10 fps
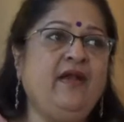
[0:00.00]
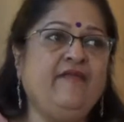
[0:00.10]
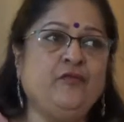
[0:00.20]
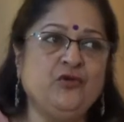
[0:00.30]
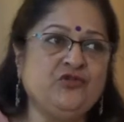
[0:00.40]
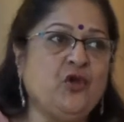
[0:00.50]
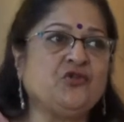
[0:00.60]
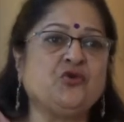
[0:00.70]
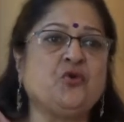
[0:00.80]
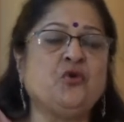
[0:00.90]
food is not
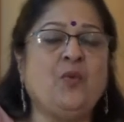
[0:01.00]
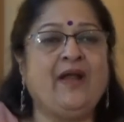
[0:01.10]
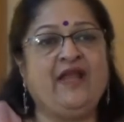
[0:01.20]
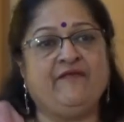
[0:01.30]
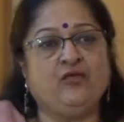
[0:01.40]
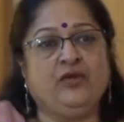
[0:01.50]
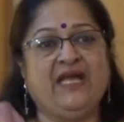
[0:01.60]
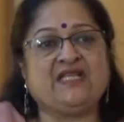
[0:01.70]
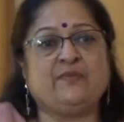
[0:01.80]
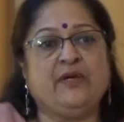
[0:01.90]
so good one day, food
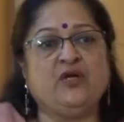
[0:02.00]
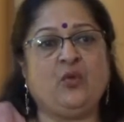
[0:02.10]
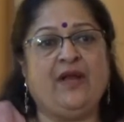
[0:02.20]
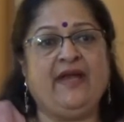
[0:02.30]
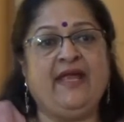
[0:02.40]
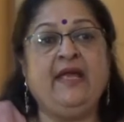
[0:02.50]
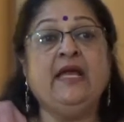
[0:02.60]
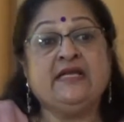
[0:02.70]
gets burnt one day,